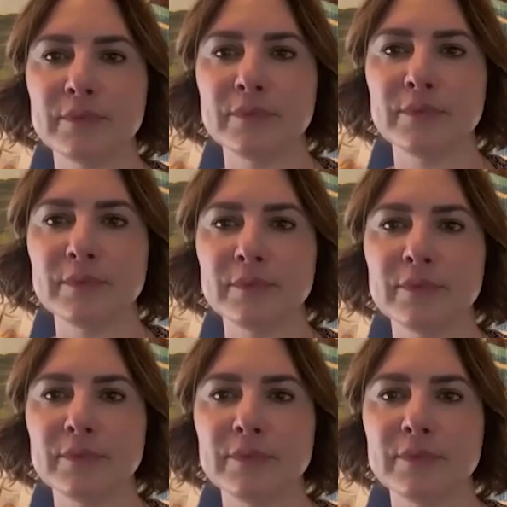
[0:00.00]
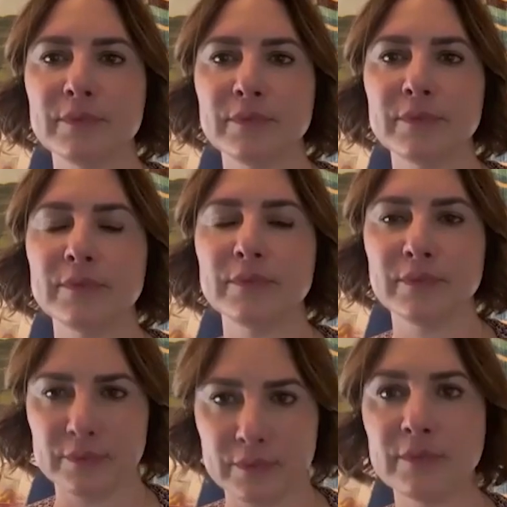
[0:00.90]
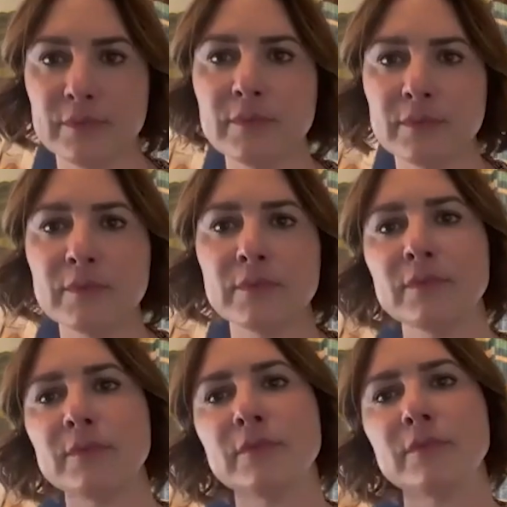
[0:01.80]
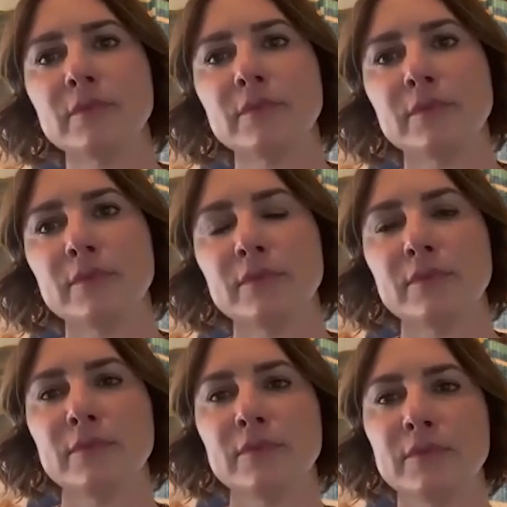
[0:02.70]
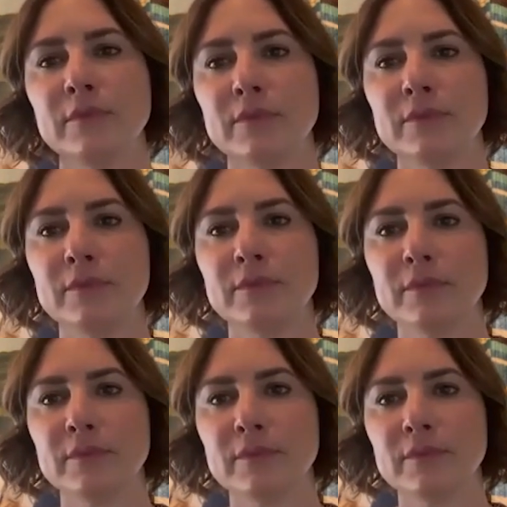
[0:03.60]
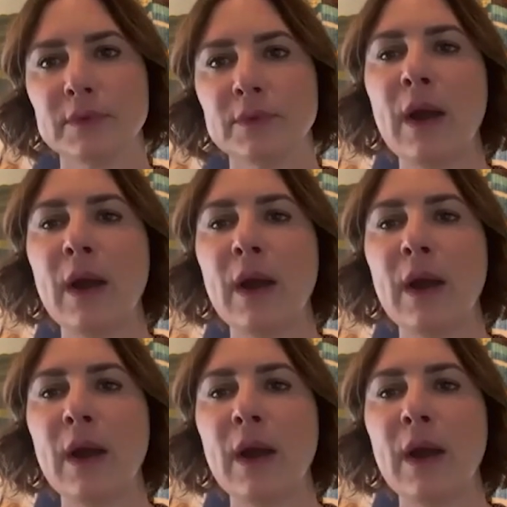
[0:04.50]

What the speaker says: The person shown says nothing.